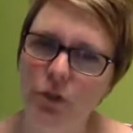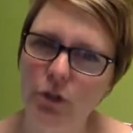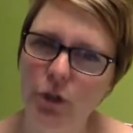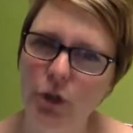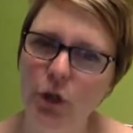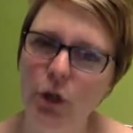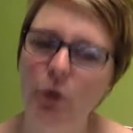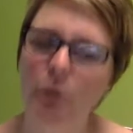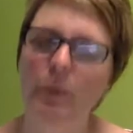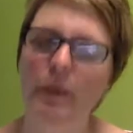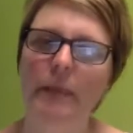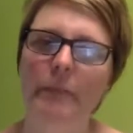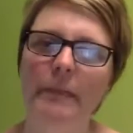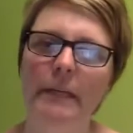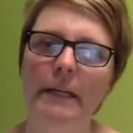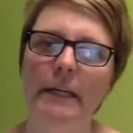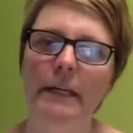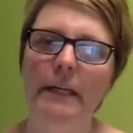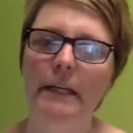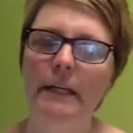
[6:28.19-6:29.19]
term, I
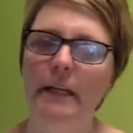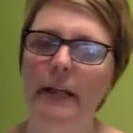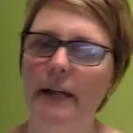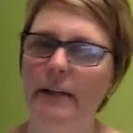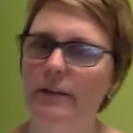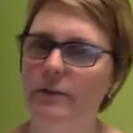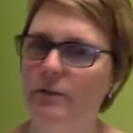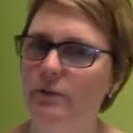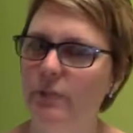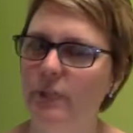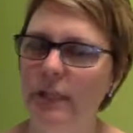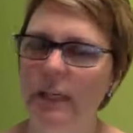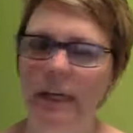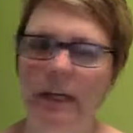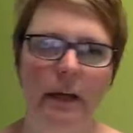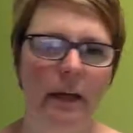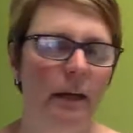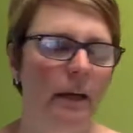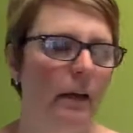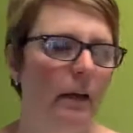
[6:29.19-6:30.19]
mean,
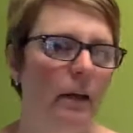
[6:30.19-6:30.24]
electively